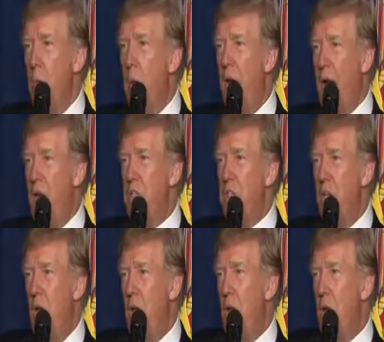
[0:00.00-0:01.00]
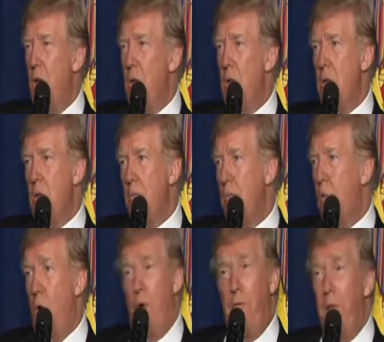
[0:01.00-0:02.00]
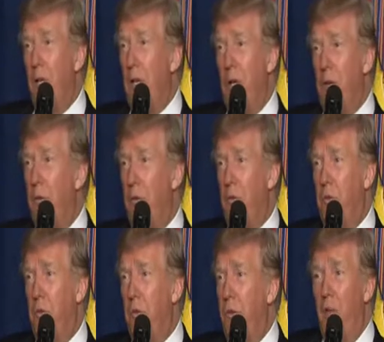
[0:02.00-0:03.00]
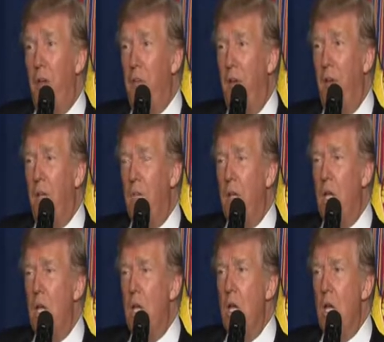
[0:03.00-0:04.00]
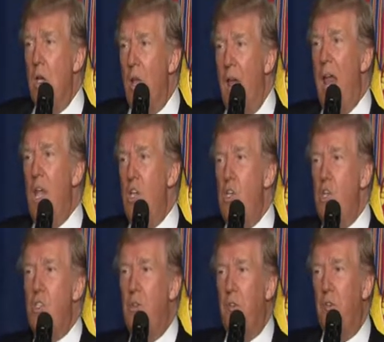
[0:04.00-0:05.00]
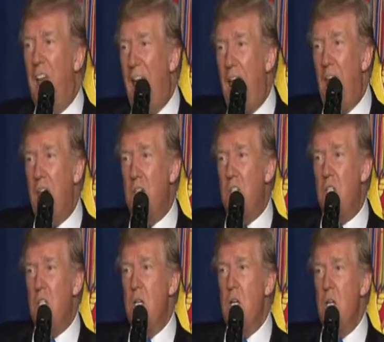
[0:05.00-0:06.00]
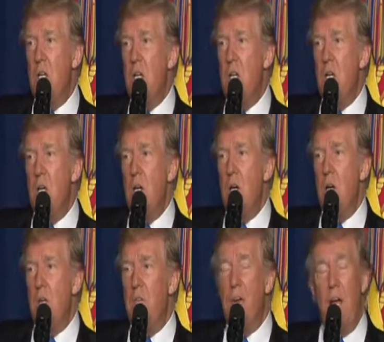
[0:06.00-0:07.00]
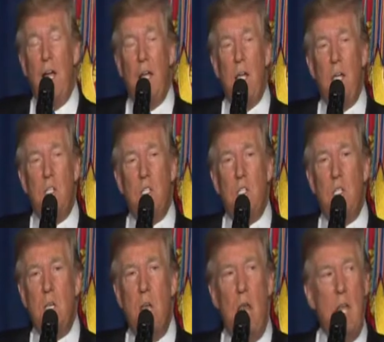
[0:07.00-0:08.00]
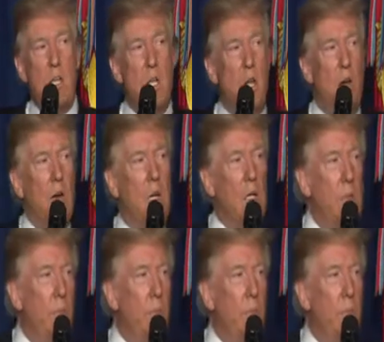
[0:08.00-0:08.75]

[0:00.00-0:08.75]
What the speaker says: Pakistan often gives safe haven to agents of chaos, violence, and terror.